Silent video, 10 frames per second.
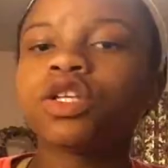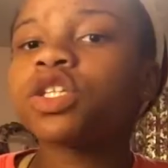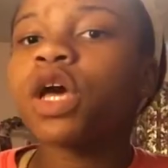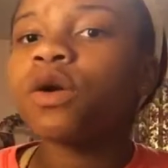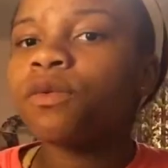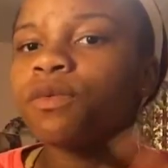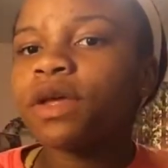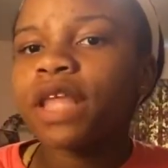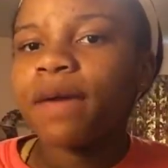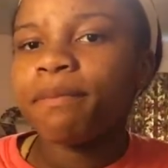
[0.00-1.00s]
So
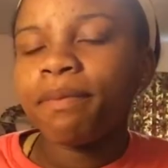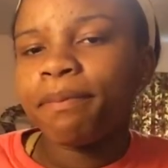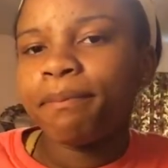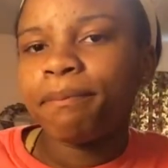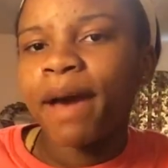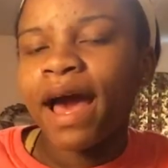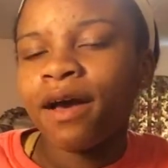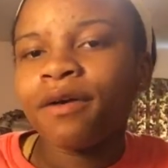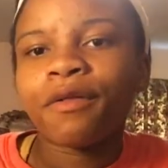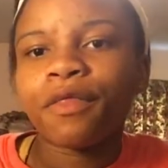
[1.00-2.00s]
when they
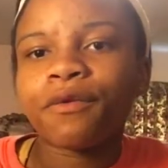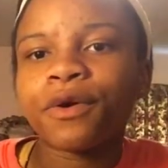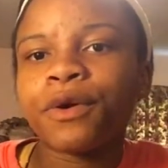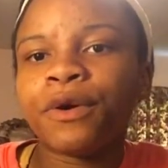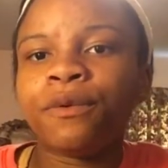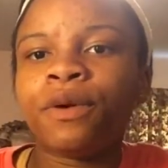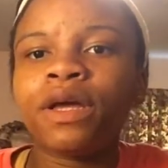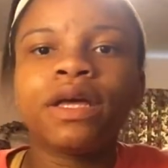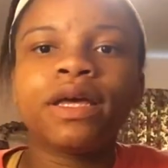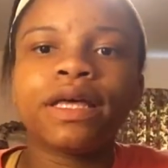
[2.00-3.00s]
pile through,
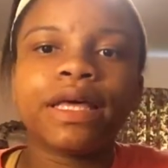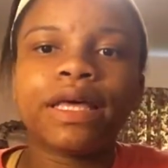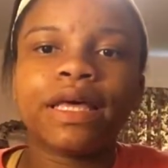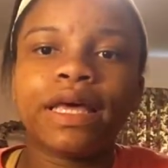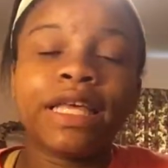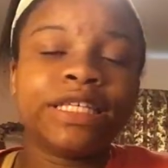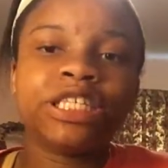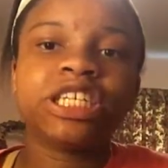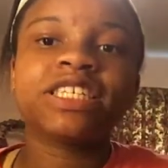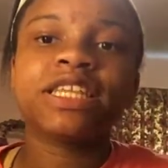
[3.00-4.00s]
it's
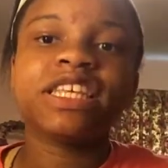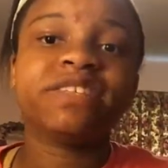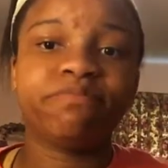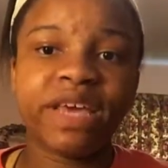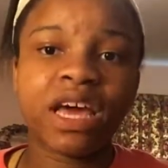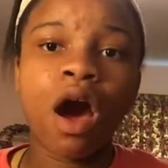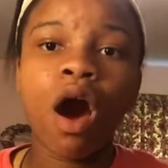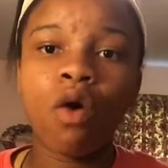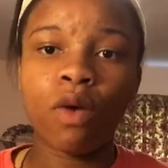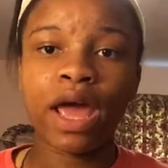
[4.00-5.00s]
just in this big
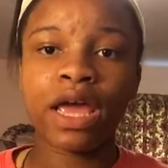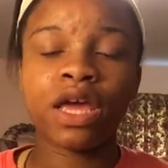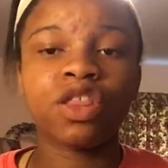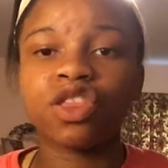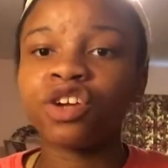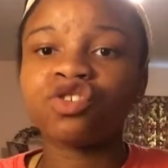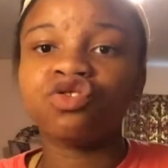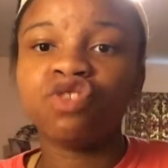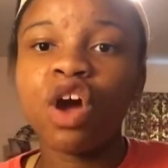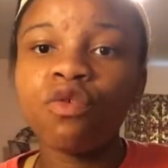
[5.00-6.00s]
hallway. There's
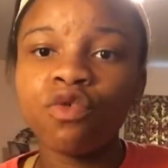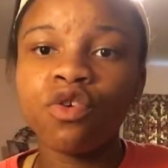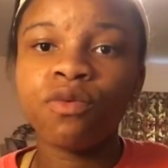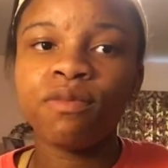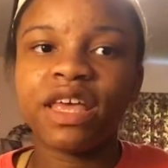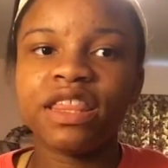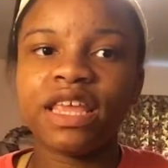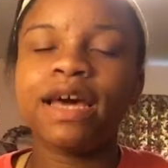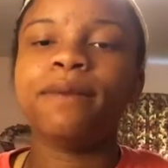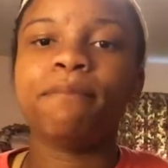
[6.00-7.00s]
no room in
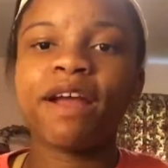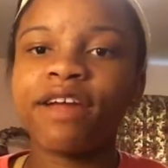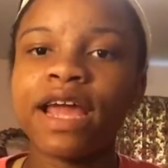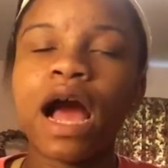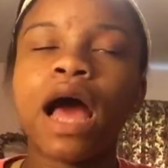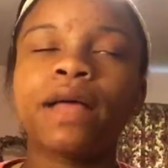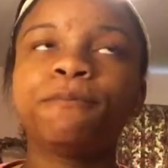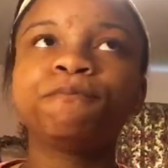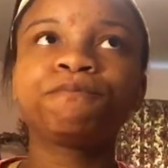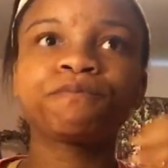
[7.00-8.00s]
the Marriott,
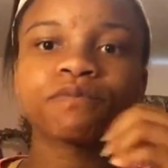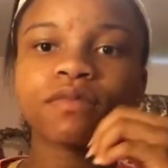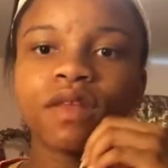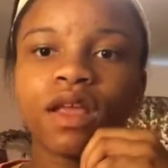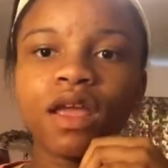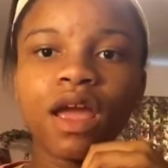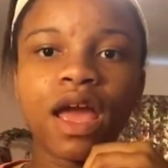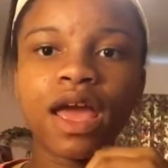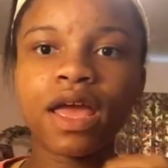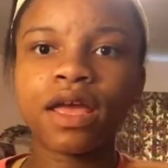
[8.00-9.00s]

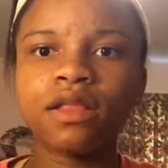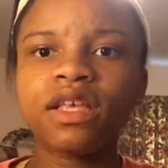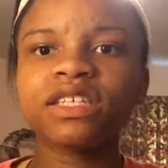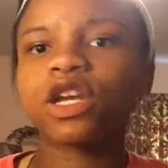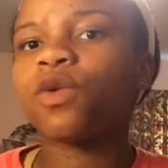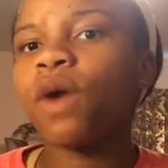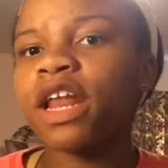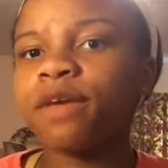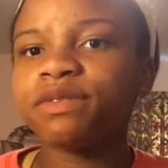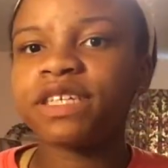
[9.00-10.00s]
and it's
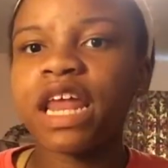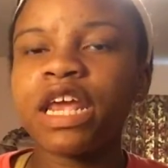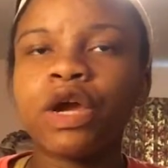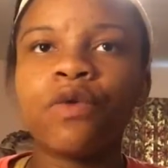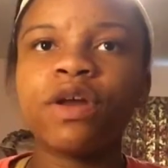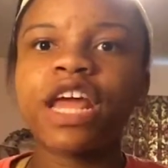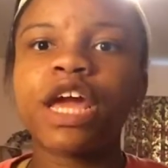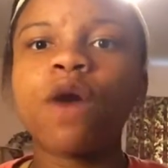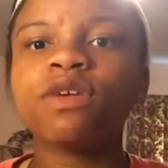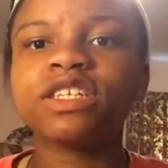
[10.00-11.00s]
quite upsetting when they
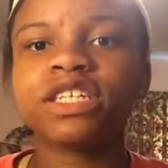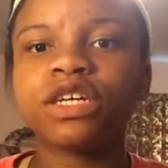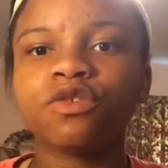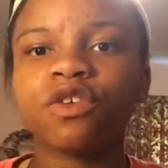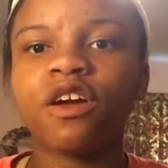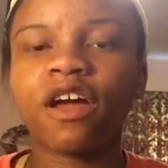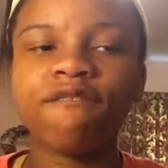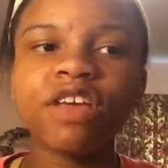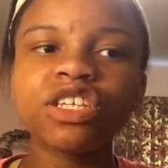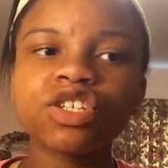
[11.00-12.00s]
go into the
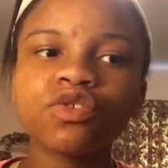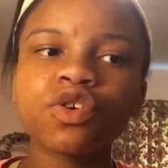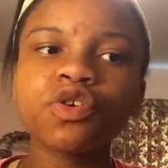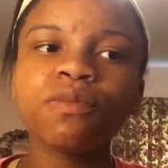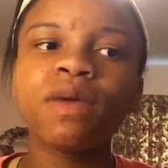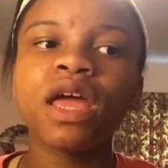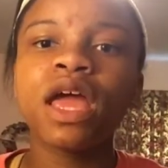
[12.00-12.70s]
convention room